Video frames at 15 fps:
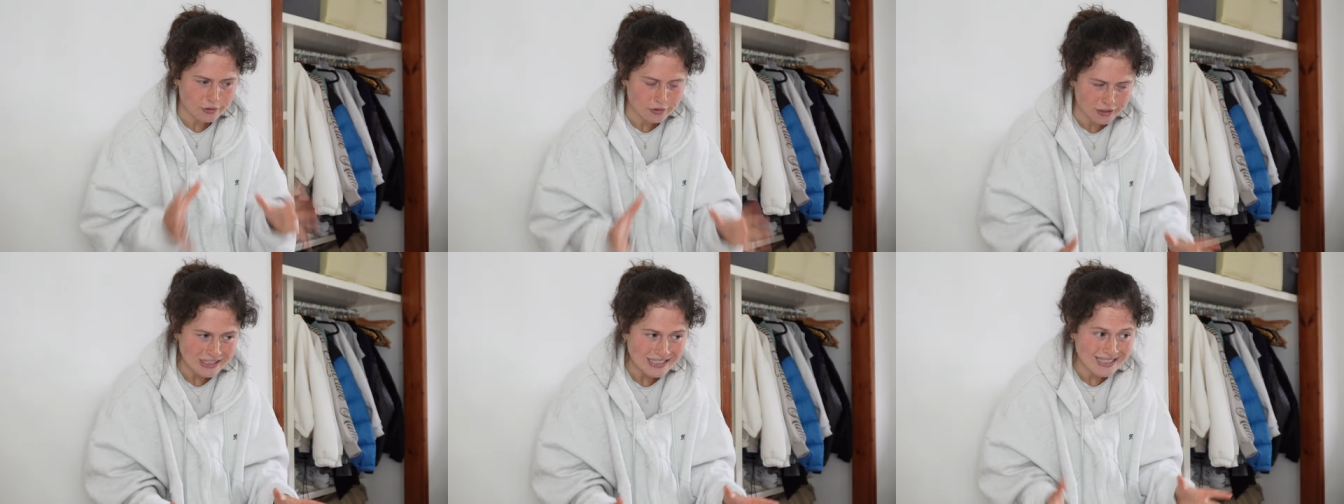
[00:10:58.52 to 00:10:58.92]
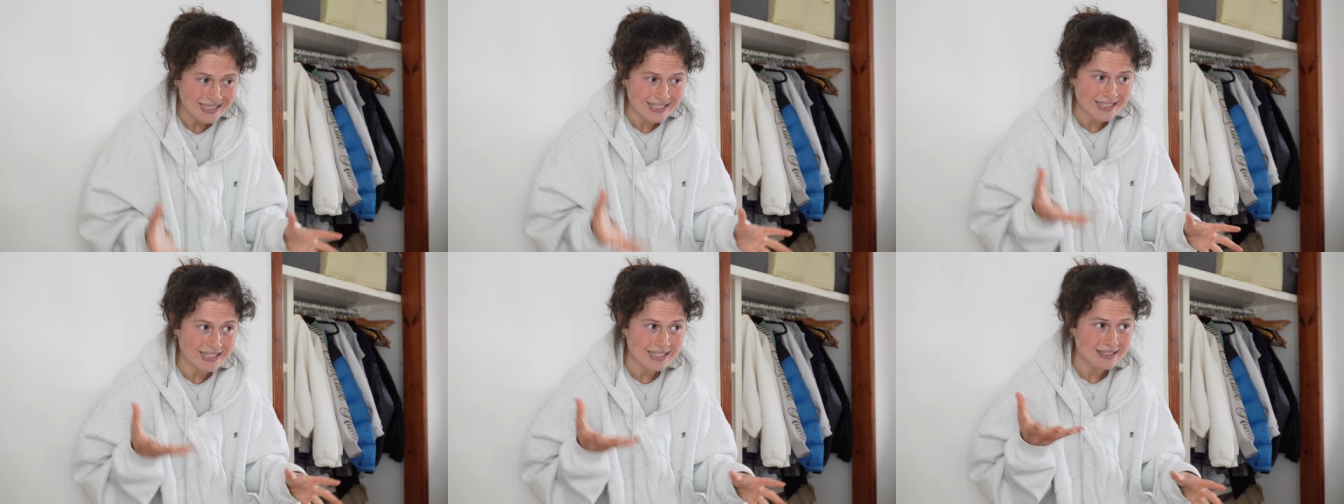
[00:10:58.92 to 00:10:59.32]

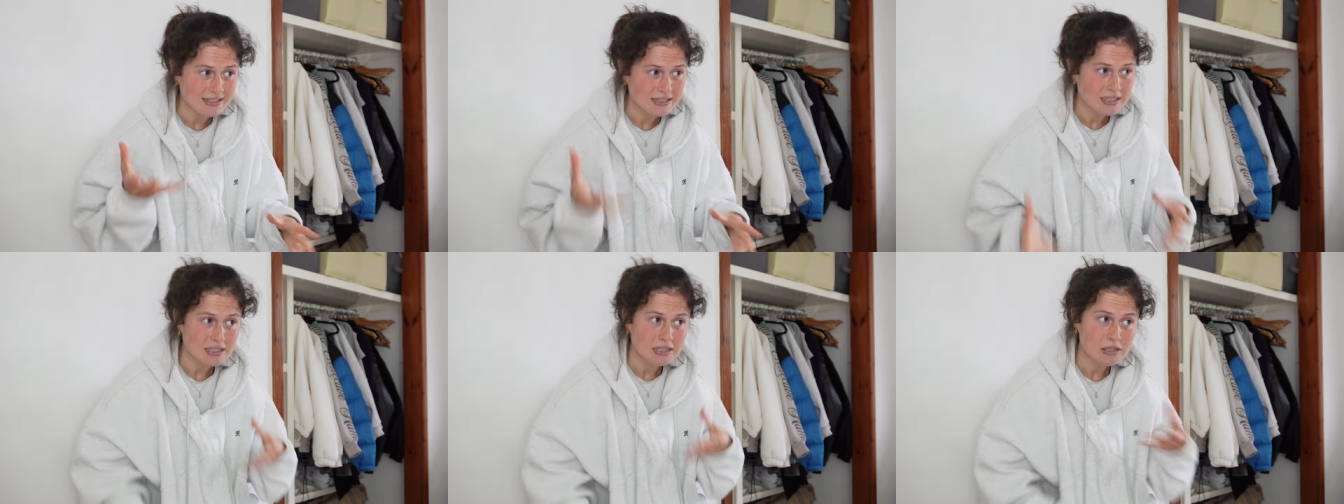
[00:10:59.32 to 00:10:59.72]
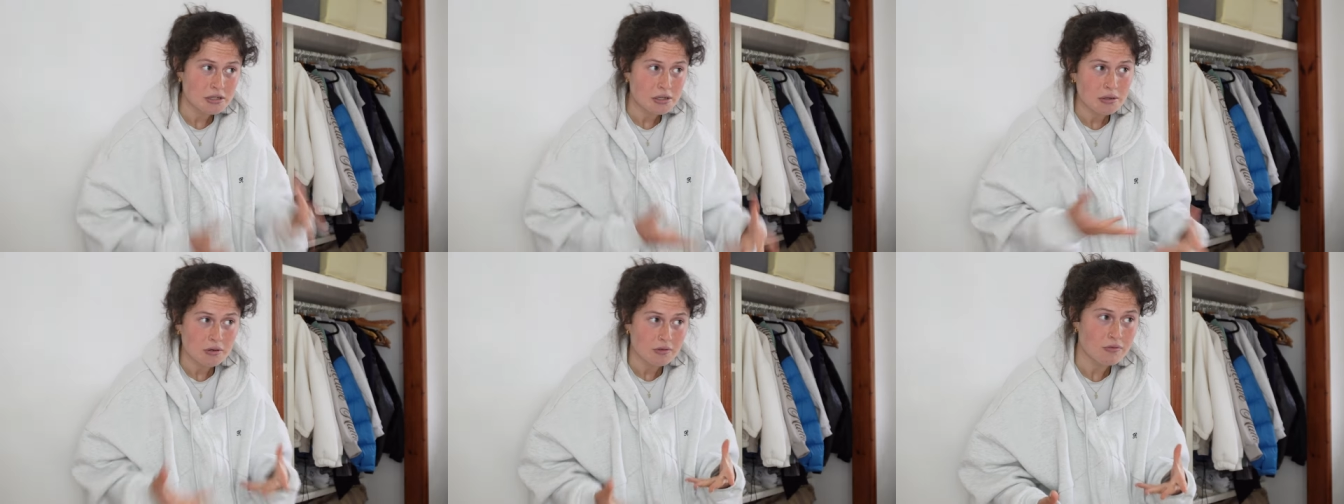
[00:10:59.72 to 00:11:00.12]
creaky,
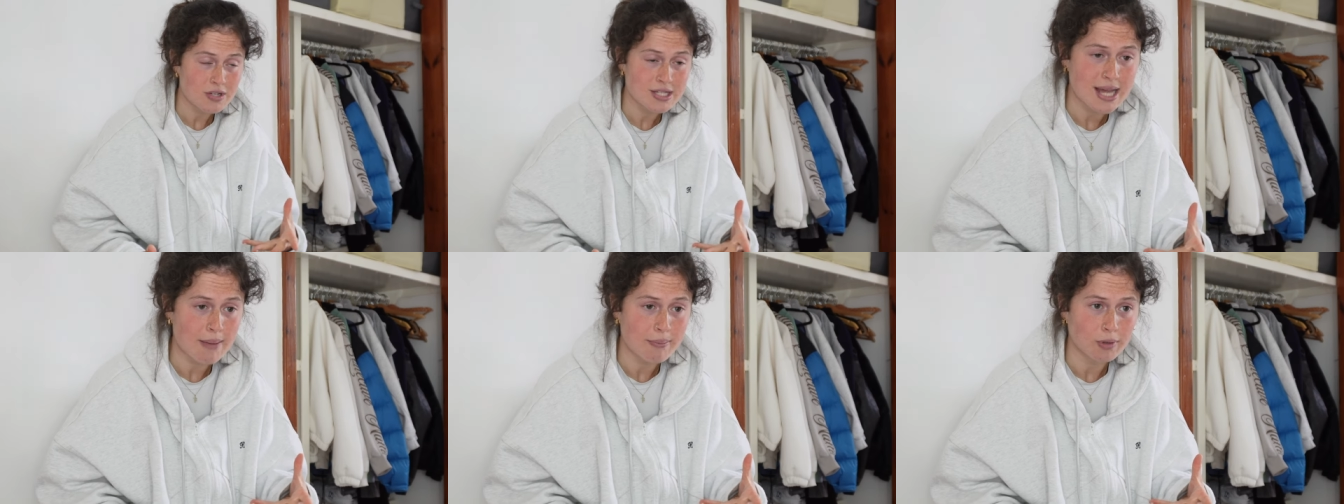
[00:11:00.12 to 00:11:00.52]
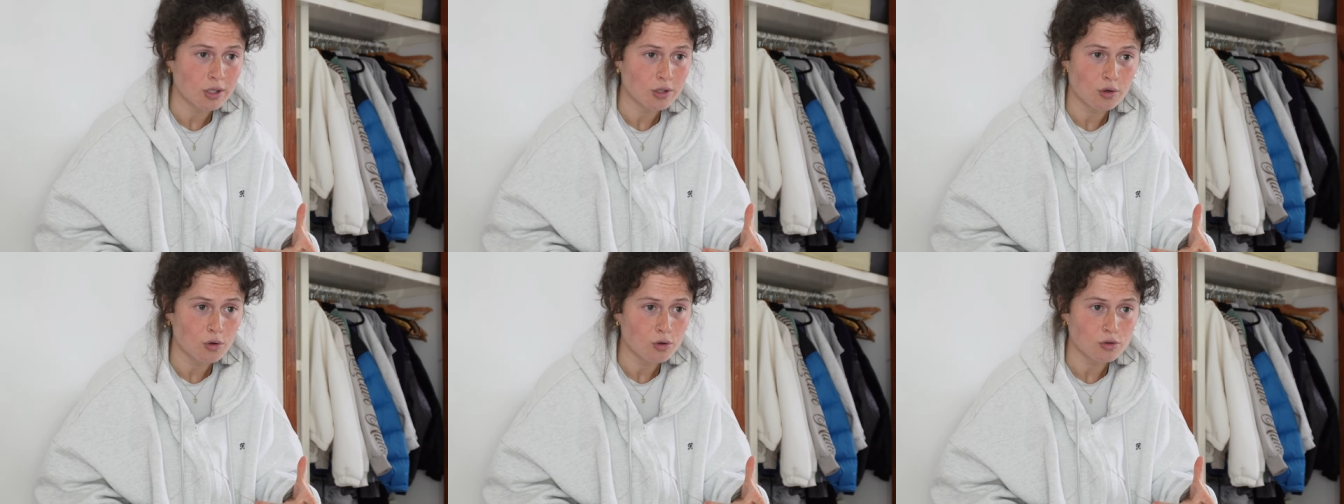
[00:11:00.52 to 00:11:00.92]
resemble
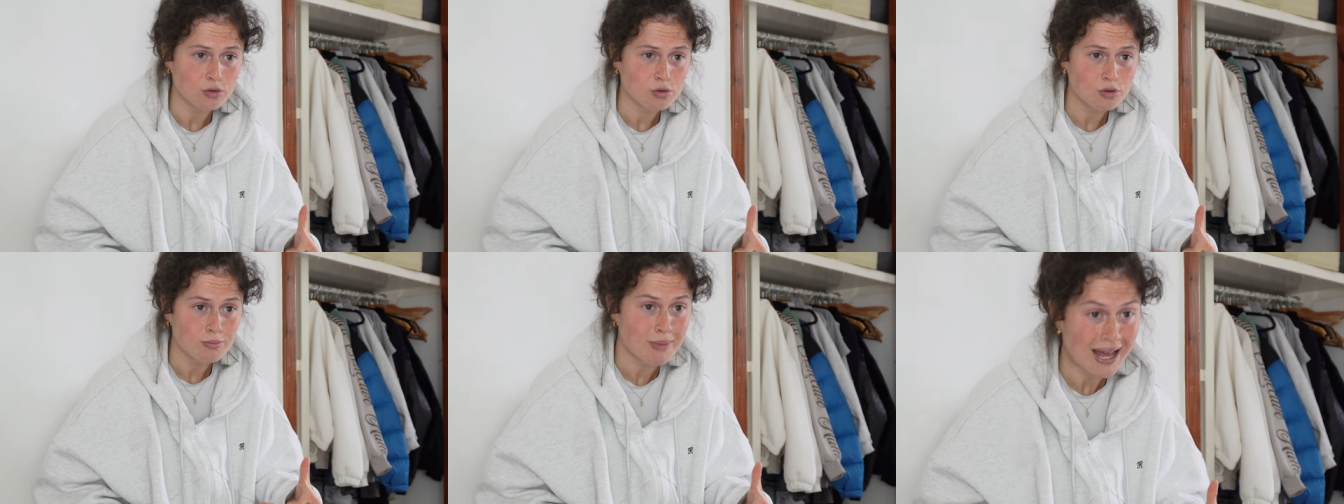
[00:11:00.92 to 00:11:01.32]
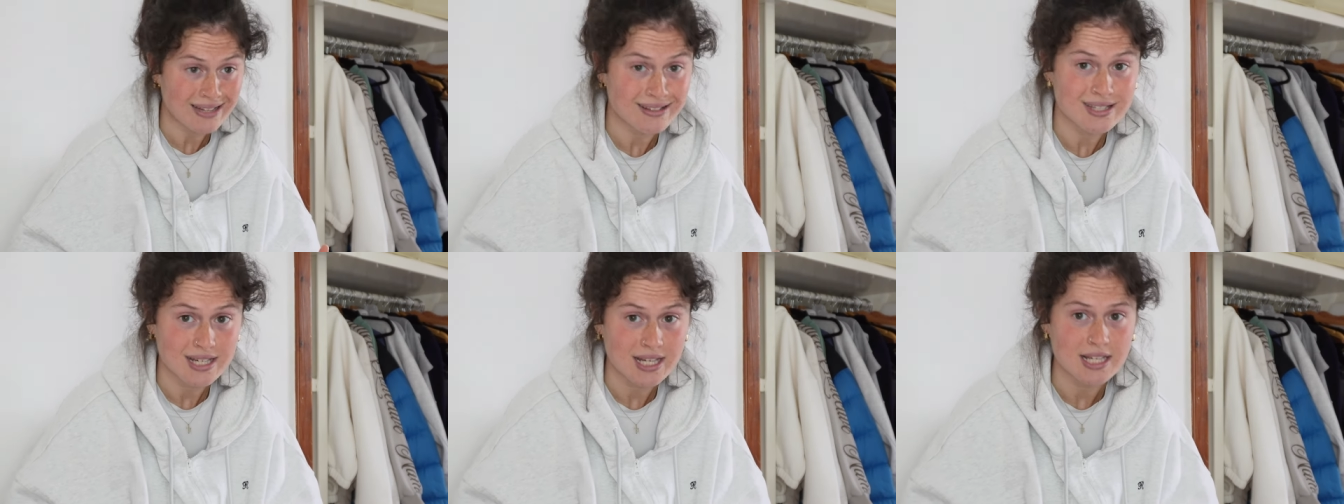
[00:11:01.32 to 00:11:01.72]
an old
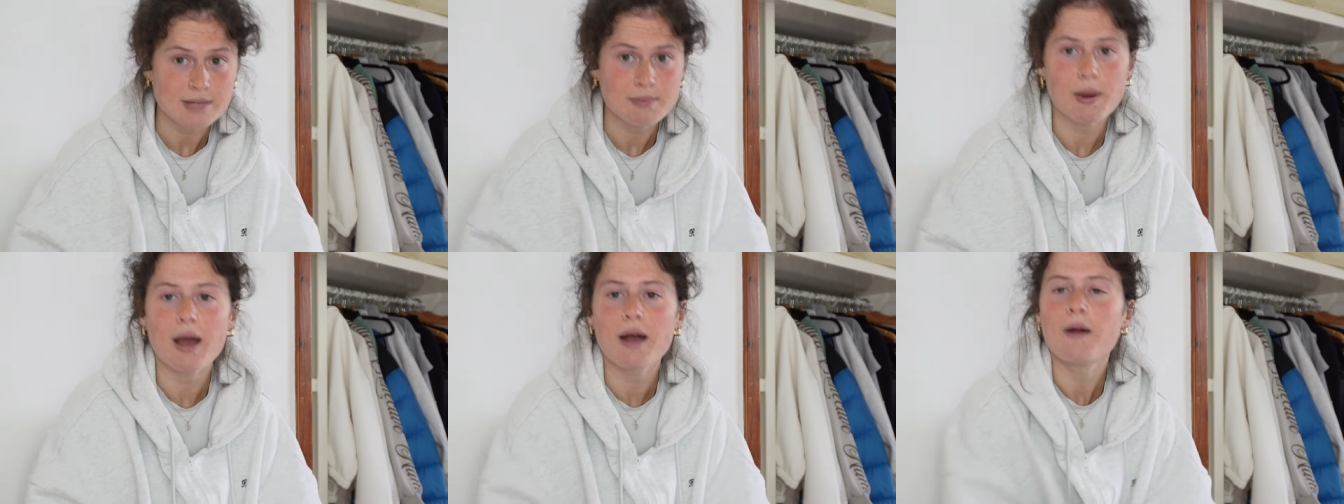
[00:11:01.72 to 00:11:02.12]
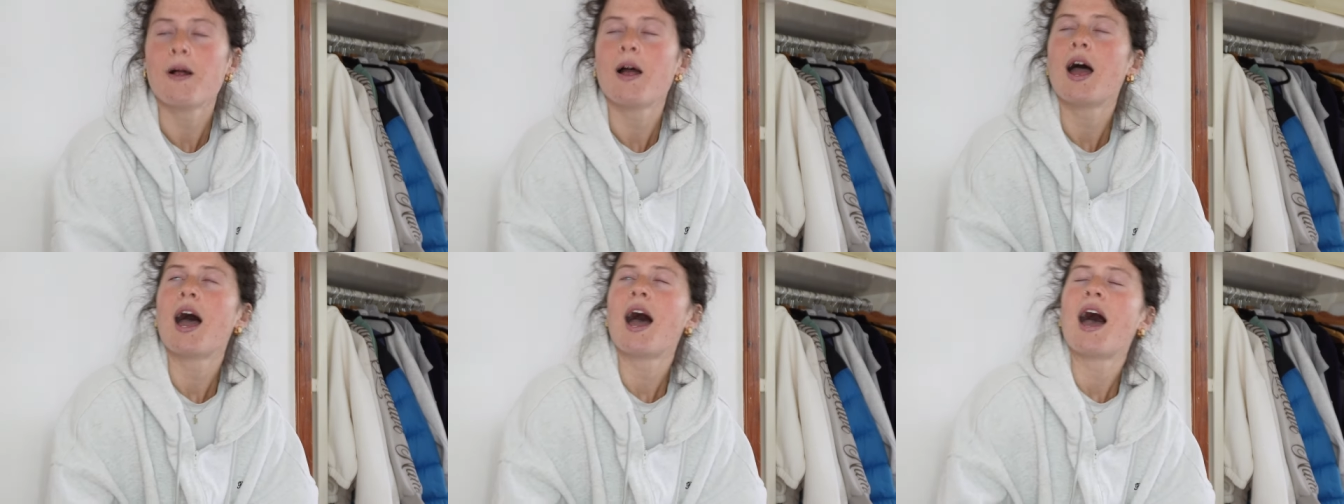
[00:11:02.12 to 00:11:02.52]
man's knees, but
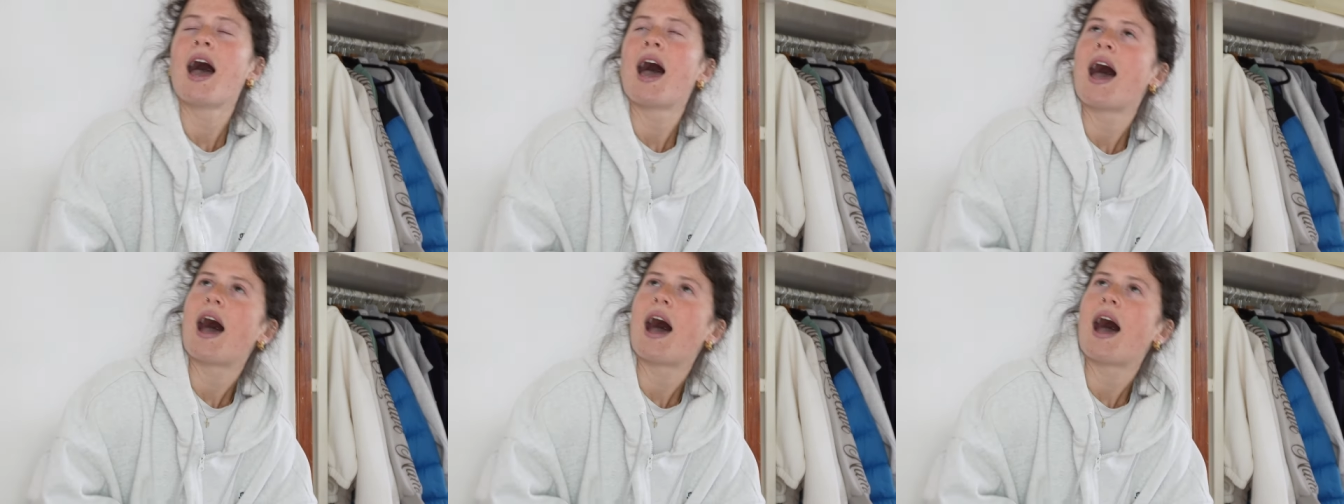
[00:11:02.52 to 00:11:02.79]
I